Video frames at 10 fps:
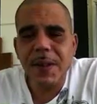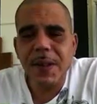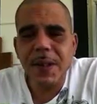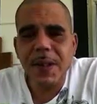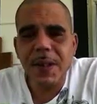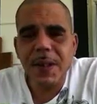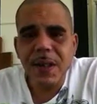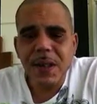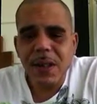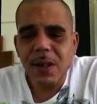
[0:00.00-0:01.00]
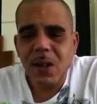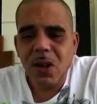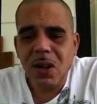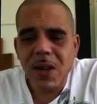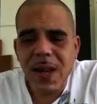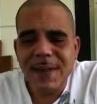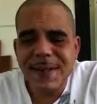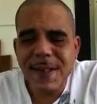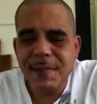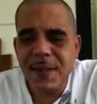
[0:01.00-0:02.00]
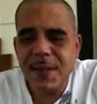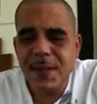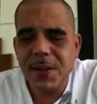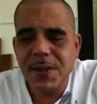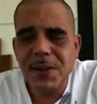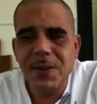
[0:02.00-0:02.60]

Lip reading: and He has led me to,